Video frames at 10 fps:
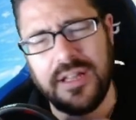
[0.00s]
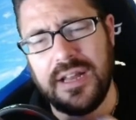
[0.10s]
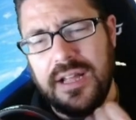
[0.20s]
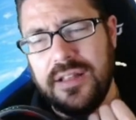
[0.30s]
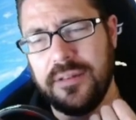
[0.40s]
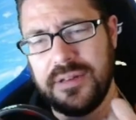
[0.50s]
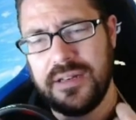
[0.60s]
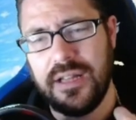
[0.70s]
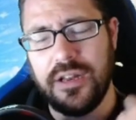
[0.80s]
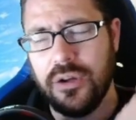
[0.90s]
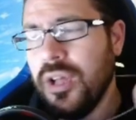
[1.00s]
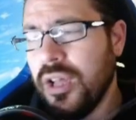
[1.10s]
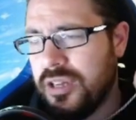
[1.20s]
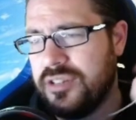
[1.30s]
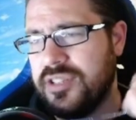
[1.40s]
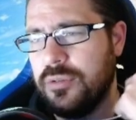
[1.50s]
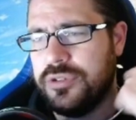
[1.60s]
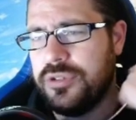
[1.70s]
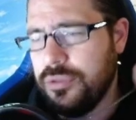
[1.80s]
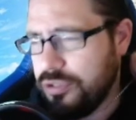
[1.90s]
And I, and I mean, I know you are saying, well,
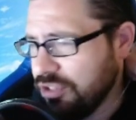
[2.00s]
dude,